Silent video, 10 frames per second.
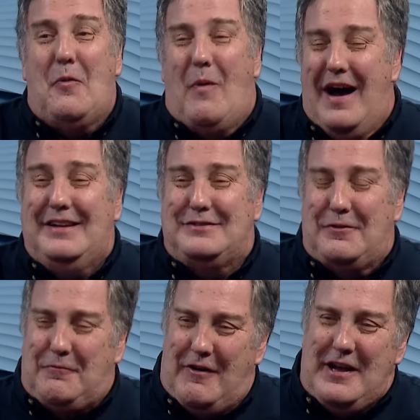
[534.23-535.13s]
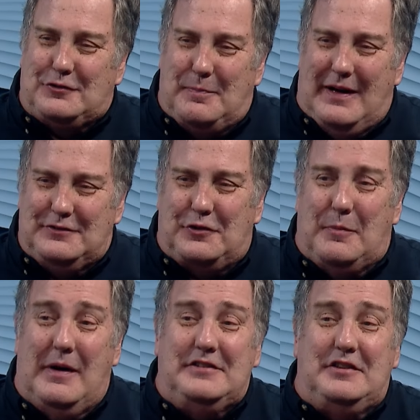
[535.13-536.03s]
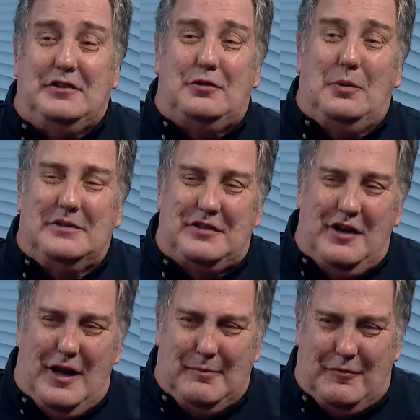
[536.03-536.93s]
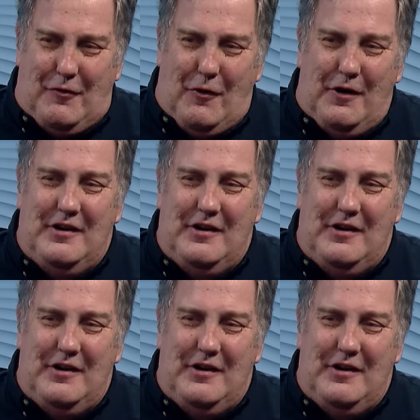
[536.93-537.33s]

Why is it Frank's Monster Munchies? Who is it named for?